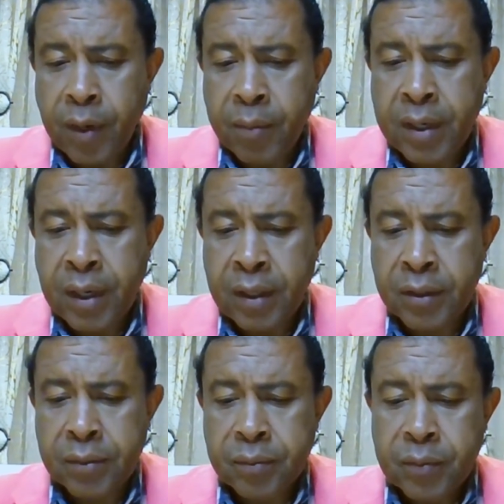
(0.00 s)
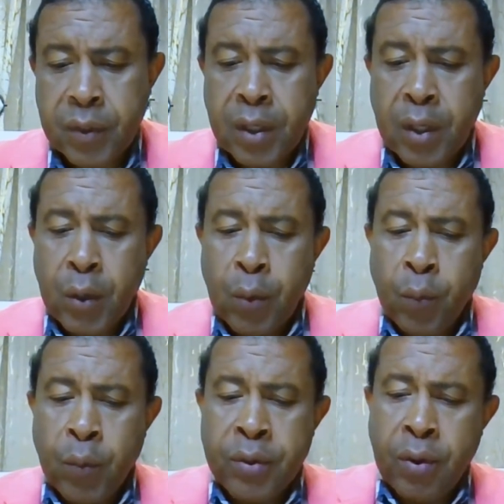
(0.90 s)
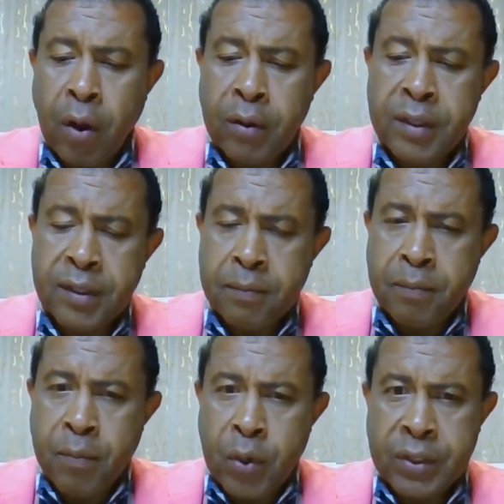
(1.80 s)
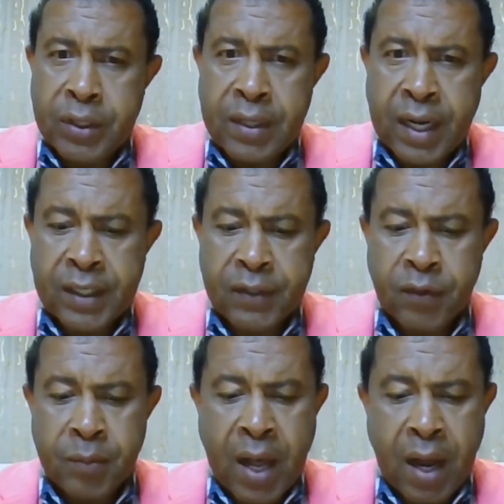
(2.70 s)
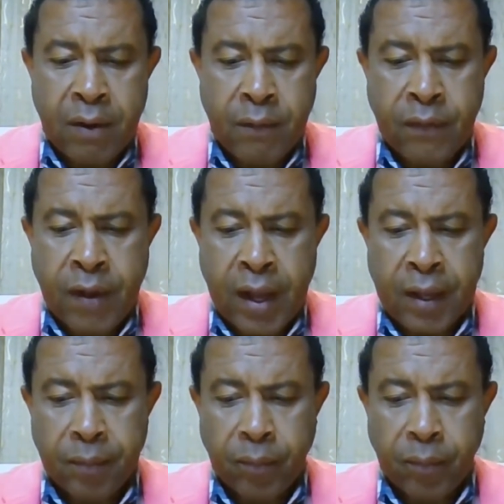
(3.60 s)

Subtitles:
Because with all this merchandise from the Aqua Phi,